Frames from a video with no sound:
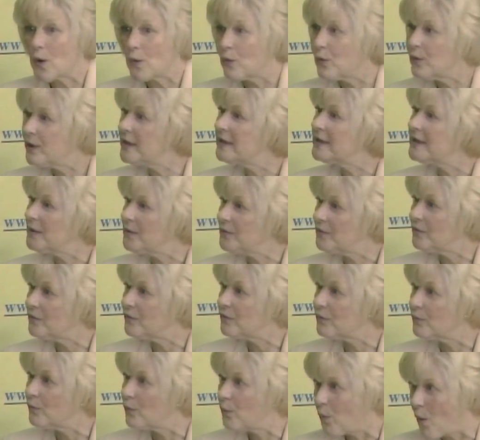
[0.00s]
really
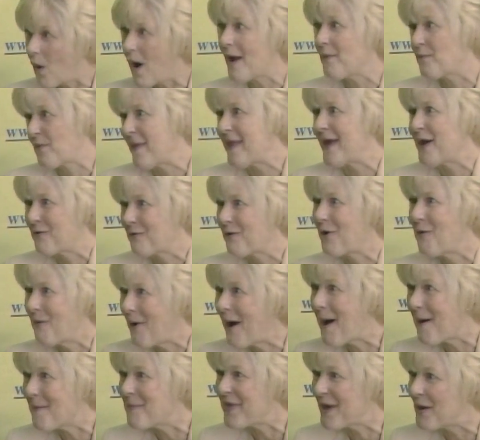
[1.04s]
want, when they grow
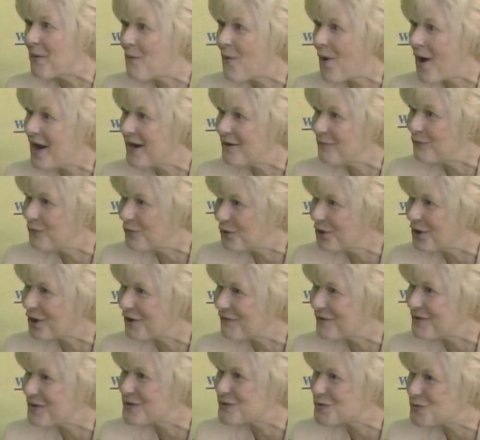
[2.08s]
up, they want to work
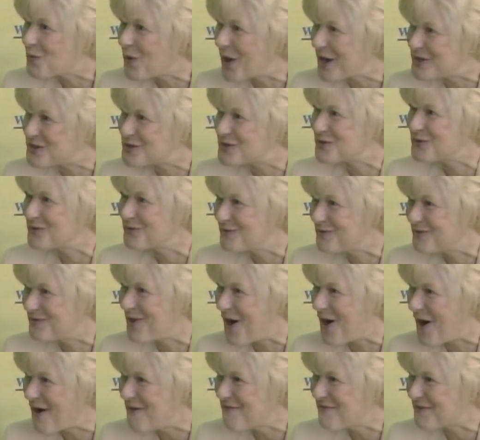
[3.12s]
for those white shoe
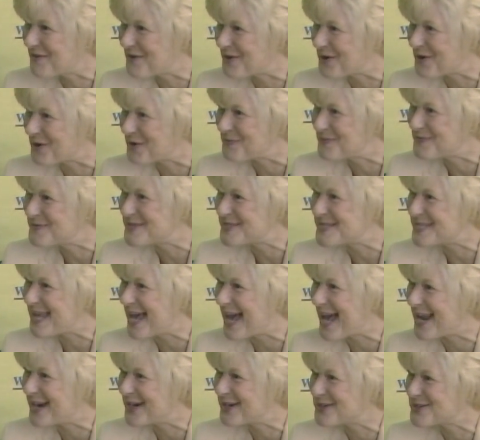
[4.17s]
law firms
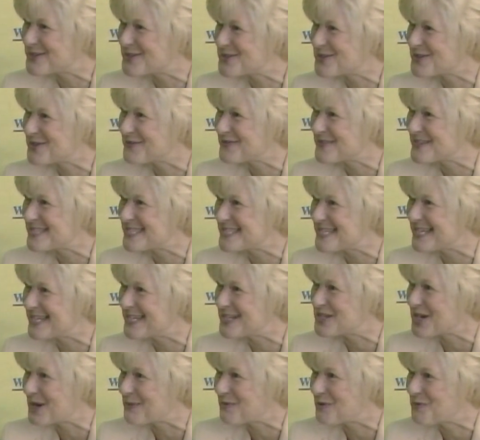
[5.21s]
that are
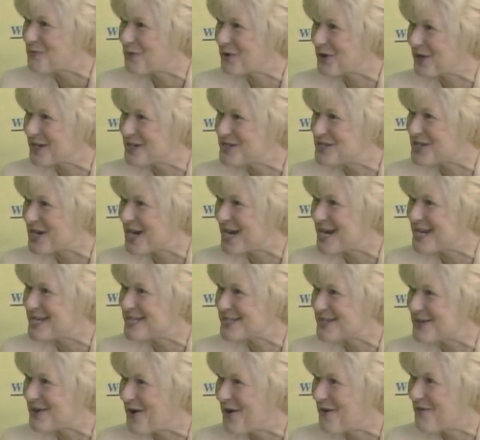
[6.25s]
servicing JP Morgan
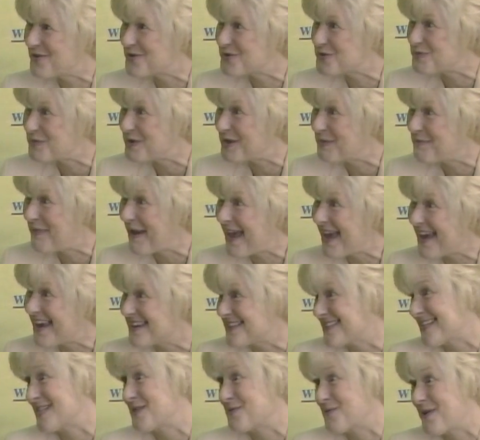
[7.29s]
Chase and all those big
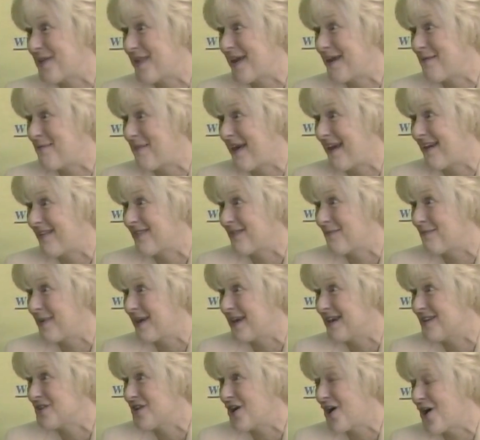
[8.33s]
banks. That's where they make the
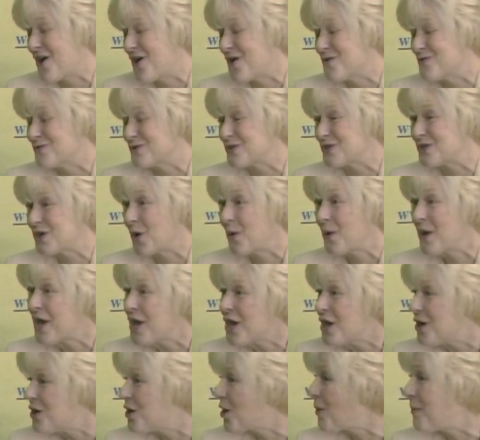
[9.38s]
big dough. So
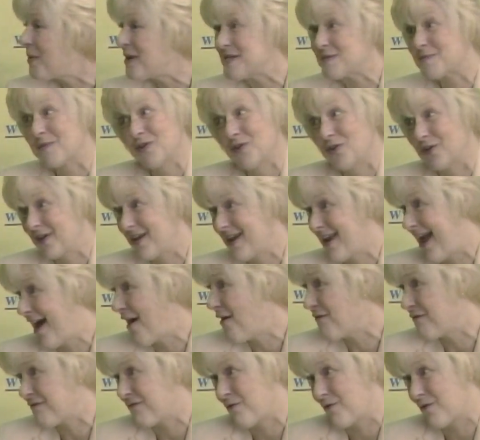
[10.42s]
nobody's been looking
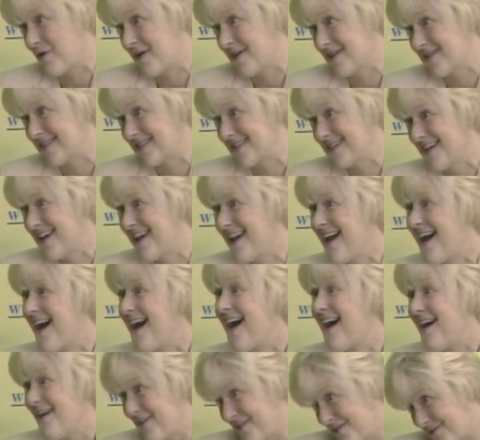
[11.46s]
out for us,
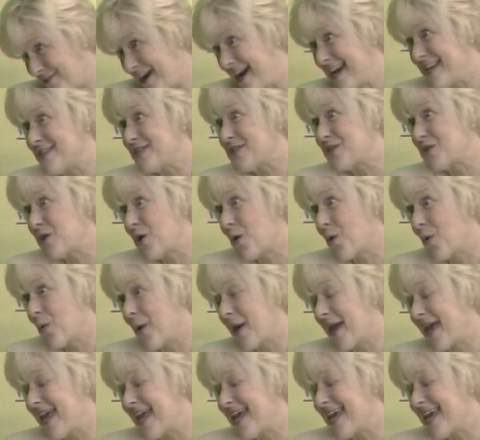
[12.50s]
right? So